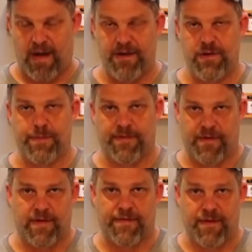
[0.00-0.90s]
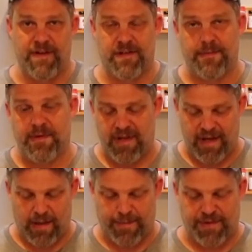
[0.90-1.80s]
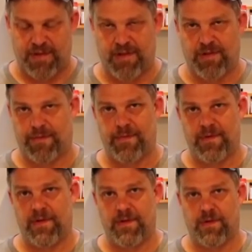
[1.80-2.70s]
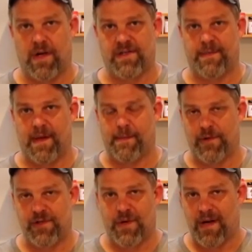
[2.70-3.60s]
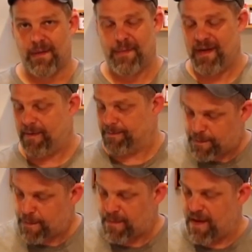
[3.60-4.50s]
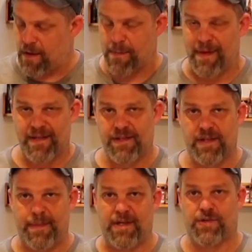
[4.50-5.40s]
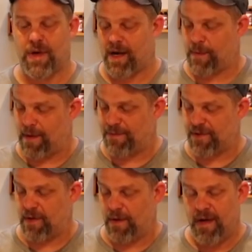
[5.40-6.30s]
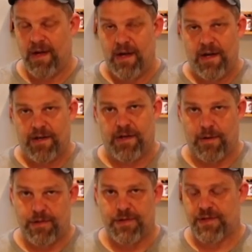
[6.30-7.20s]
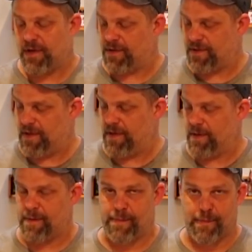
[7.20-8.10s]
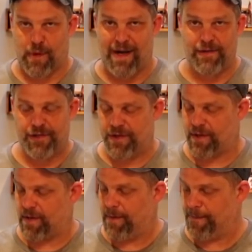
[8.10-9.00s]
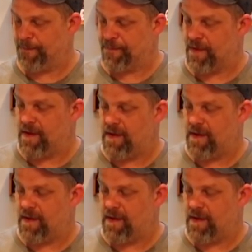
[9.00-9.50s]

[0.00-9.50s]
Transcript: I do prefer to freeze them. It helps uh, draw some of that moisture out of the meat. And our mix is going to be a dry rub. So kosher salt, brown sugar. I'm